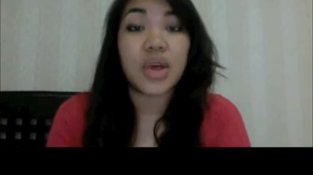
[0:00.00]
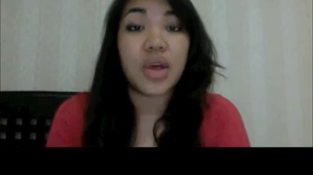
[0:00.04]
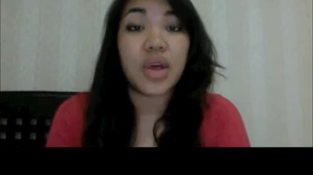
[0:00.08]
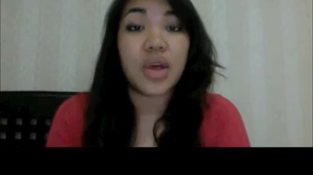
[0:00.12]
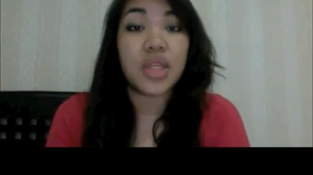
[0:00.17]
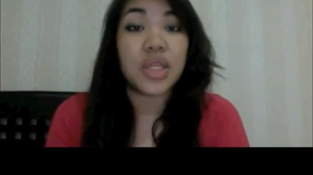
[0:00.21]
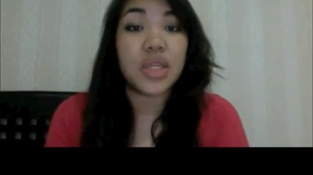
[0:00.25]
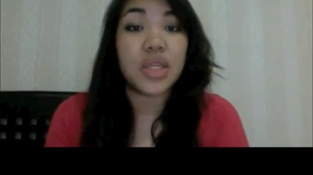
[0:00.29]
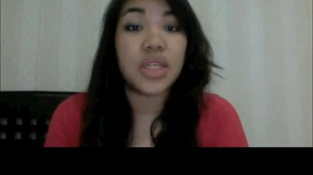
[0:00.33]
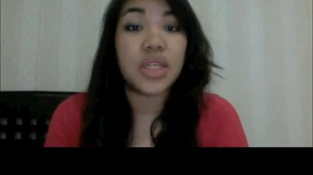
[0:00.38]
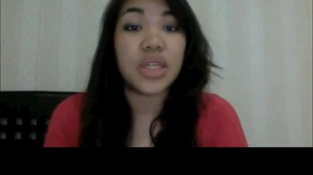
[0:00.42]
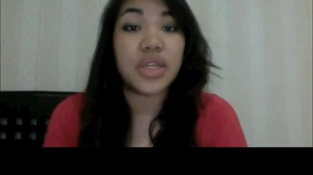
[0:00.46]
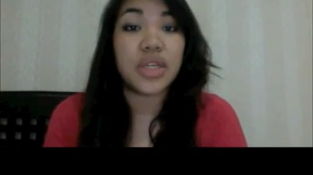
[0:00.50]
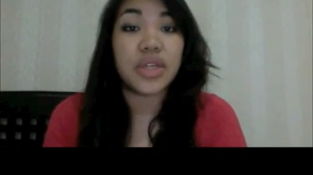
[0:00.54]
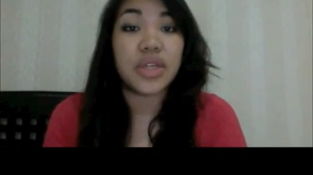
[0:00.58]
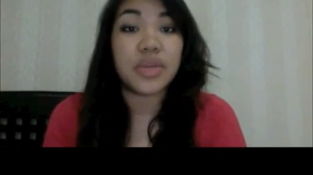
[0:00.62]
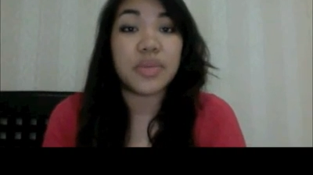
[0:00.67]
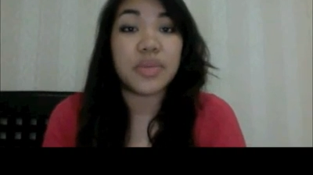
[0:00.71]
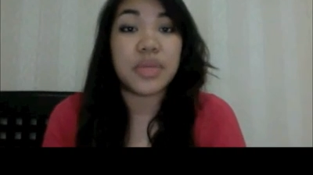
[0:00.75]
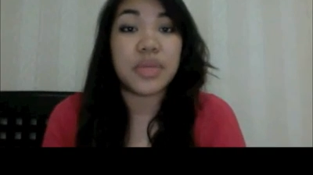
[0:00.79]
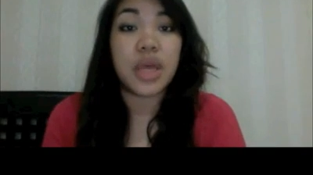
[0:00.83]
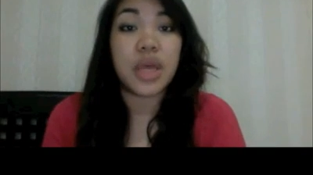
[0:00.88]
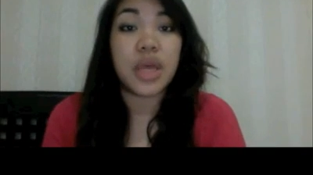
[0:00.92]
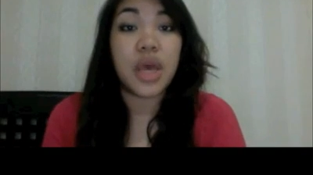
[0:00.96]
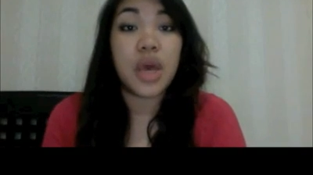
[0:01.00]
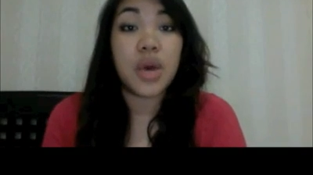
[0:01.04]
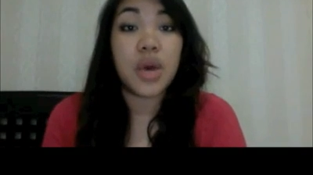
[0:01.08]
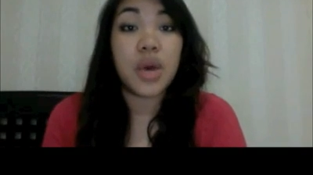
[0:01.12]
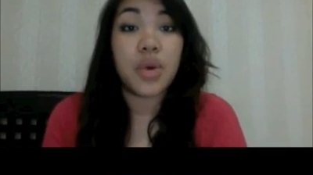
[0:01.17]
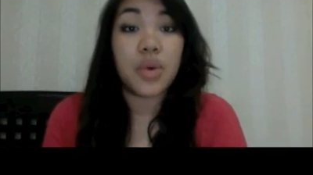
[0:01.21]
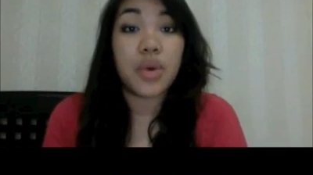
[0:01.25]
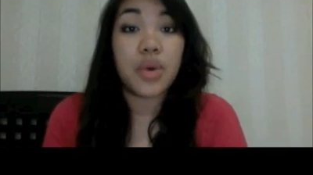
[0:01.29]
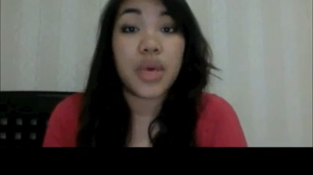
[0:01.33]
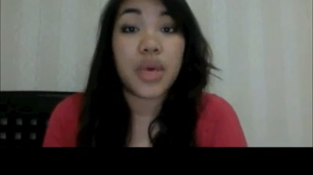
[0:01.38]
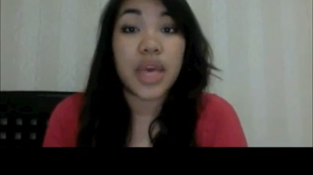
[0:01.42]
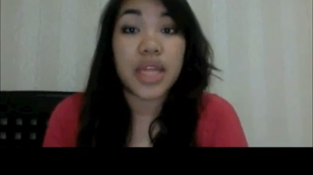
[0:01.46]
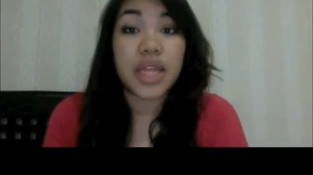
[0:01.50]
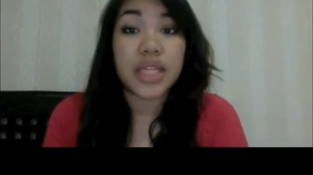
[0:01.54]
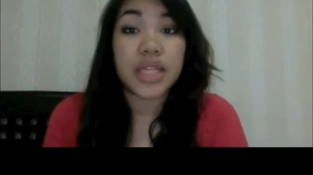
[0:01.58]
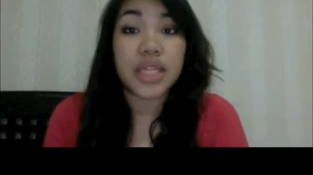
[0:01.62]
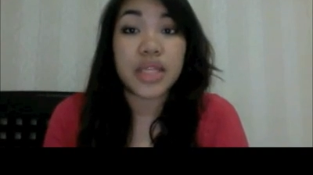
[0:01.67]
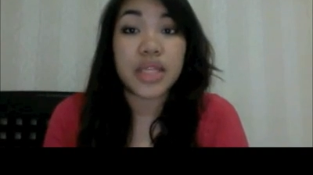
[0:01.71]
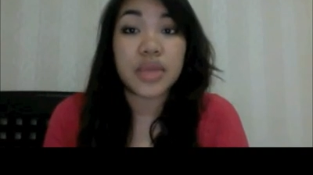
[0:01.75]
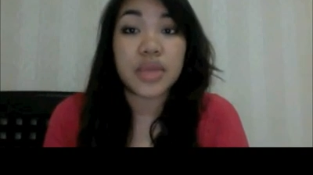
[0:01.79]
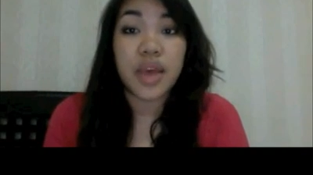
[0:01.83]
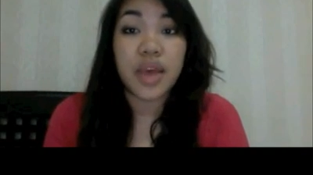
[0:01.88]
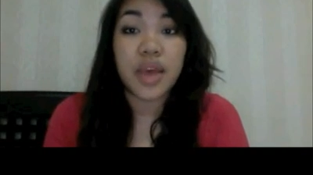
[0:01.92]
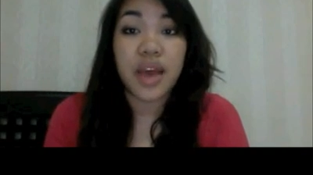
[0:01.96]
also determine who gets
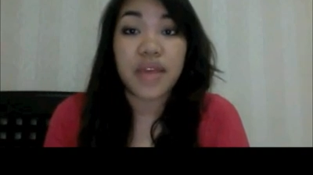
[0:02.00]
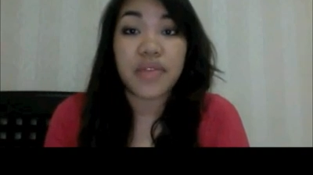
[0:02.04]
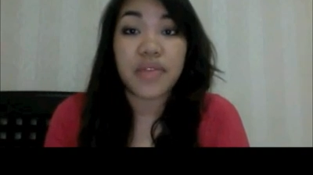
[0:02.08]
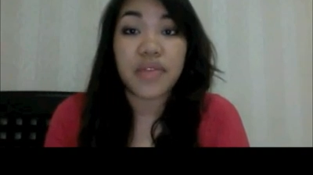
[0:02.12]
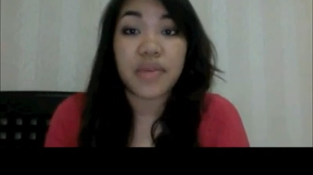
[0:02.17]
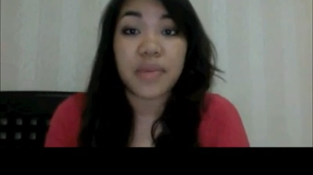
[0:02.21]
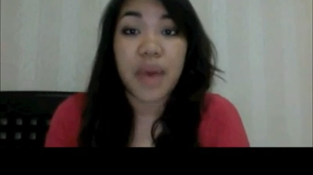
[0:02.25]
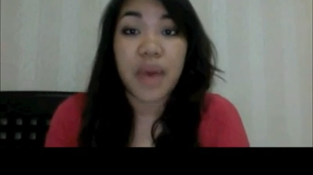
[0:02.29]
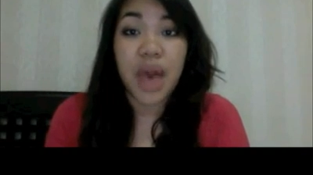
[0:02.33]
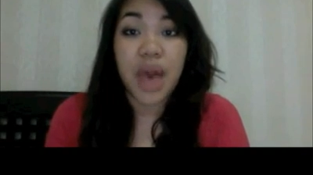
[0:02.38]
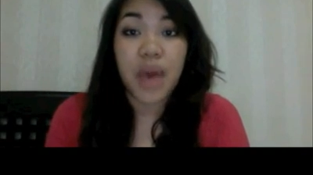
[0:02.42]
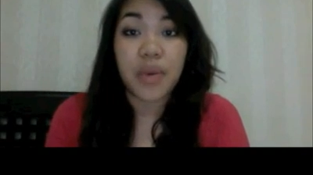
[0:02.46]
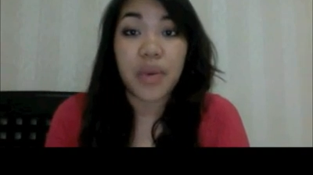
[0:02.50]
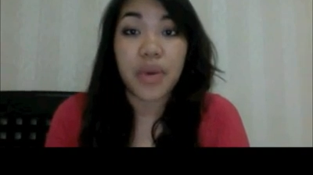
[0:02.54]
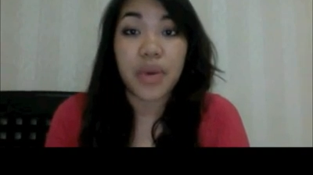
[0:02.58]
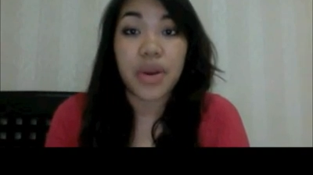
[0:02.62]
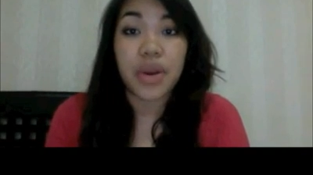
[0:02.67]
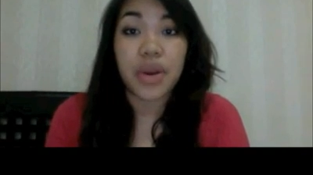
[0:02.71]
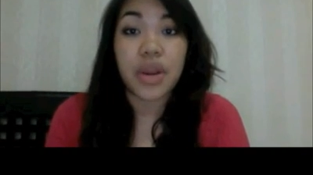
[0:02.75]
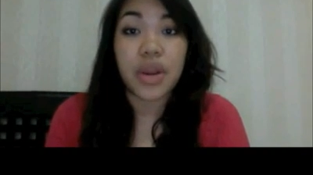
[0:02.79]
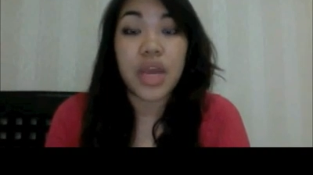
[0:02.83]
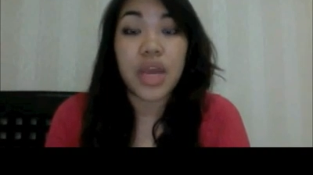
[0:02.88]
to have the power